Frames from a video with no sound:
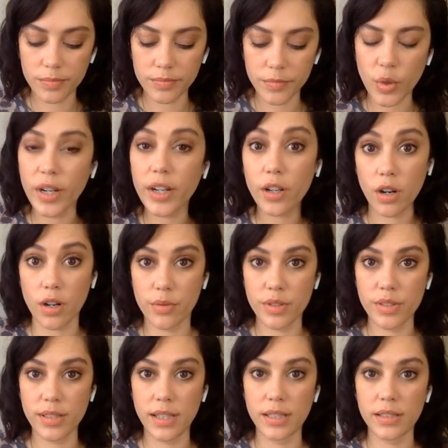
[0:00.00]
credit card
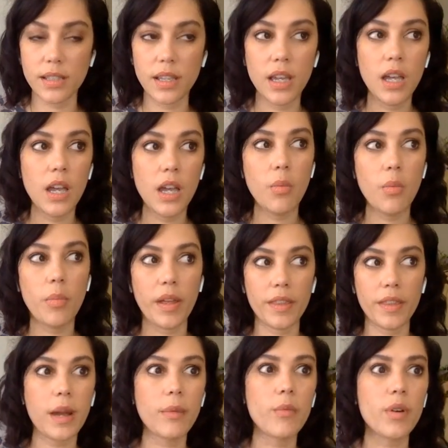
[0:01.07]
receipts, by the
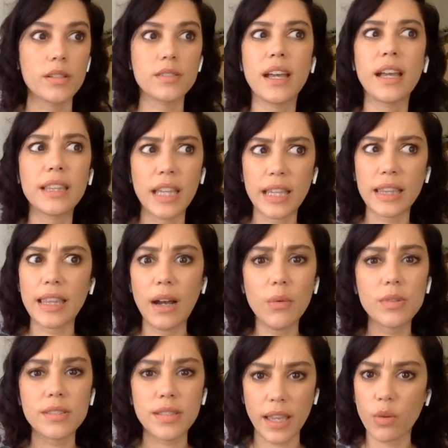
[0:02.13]
time we're outside, like
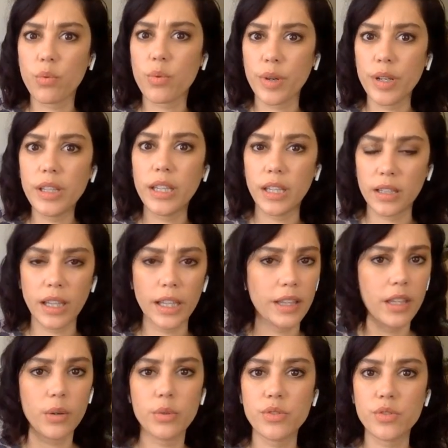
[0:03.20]
that was like really
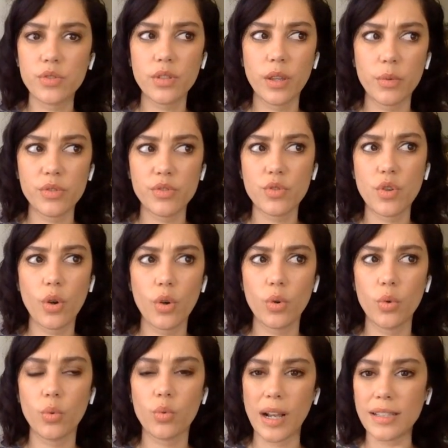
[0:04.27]
like there was
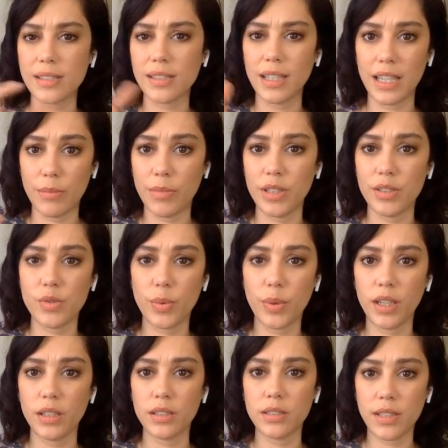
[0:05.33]
no resting in
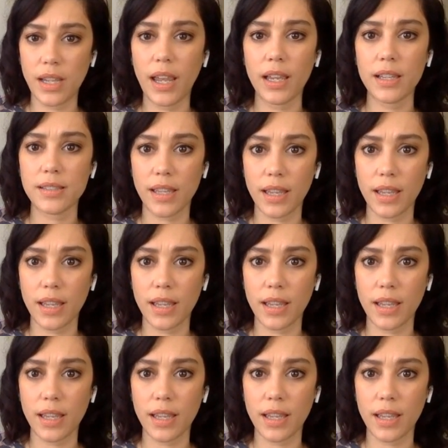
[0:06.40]
between takes.